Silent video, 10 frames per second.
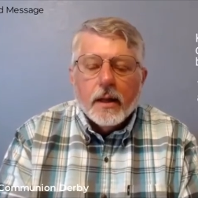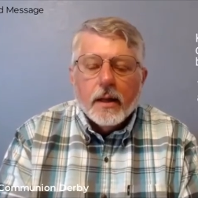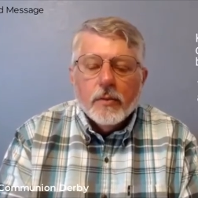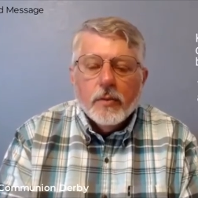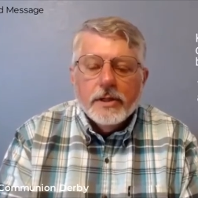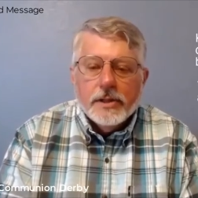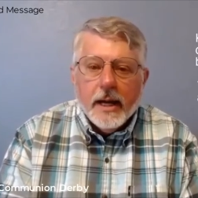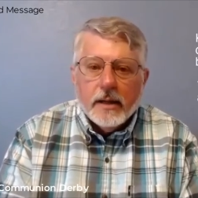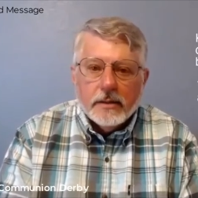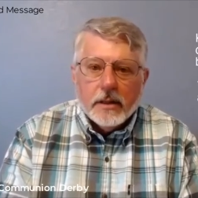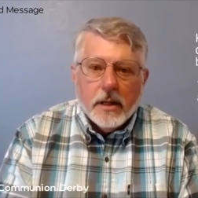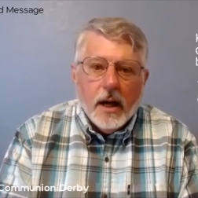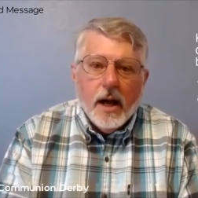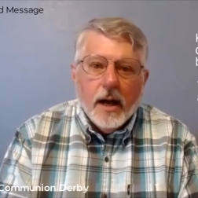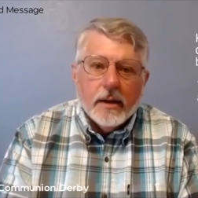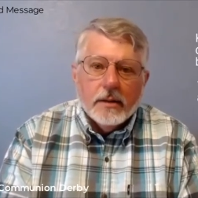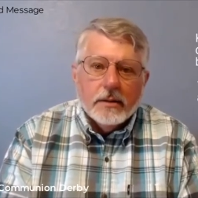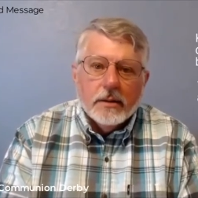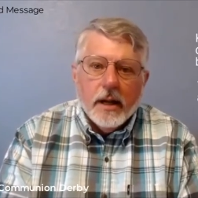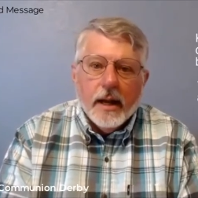Reach out to God,
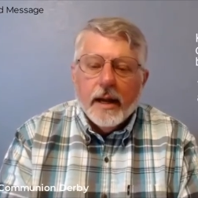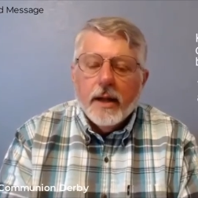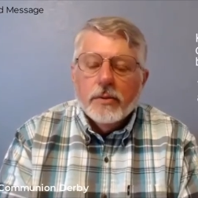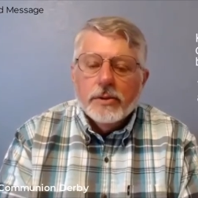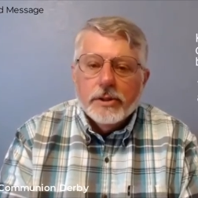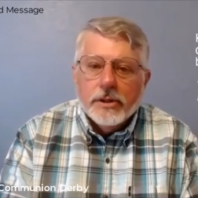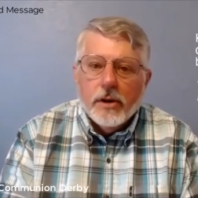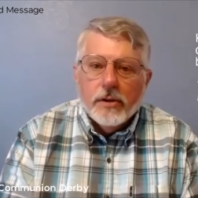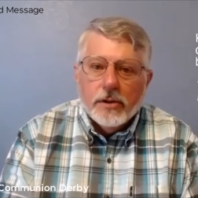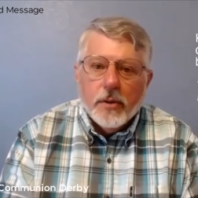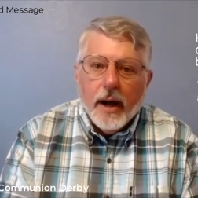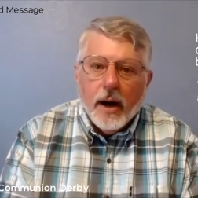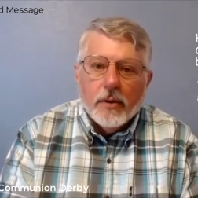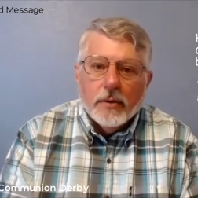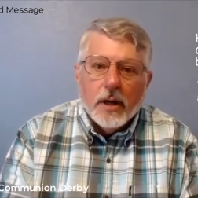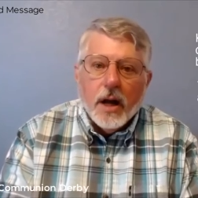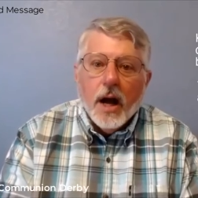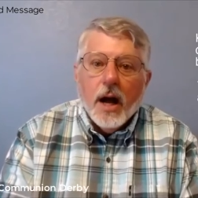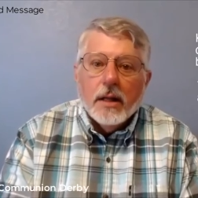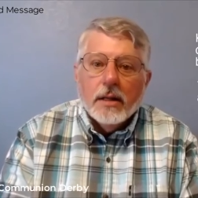and he will show you how
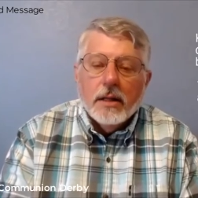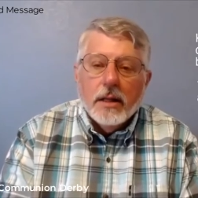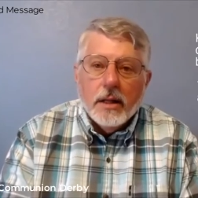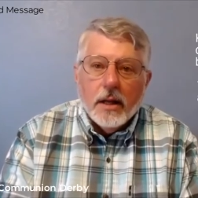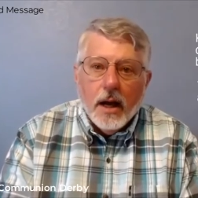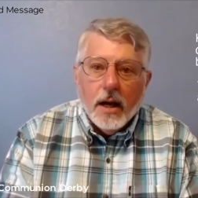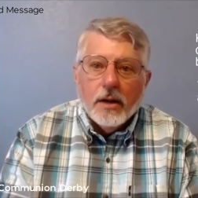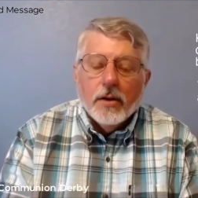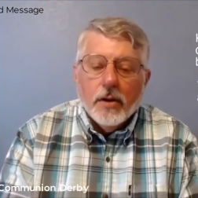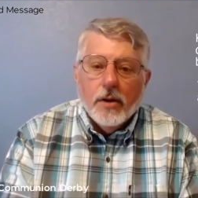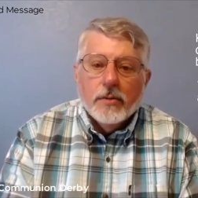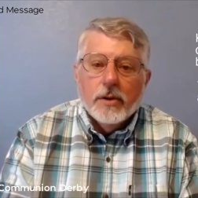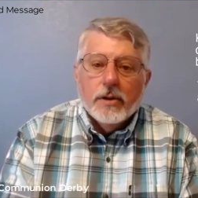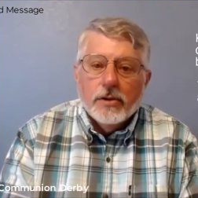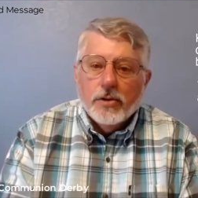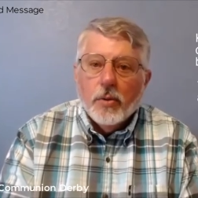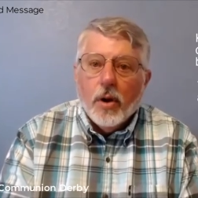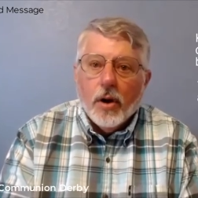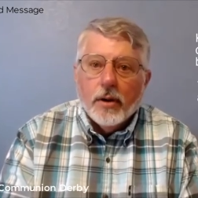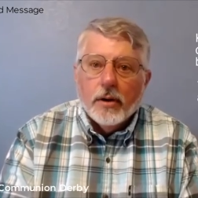unalone you are.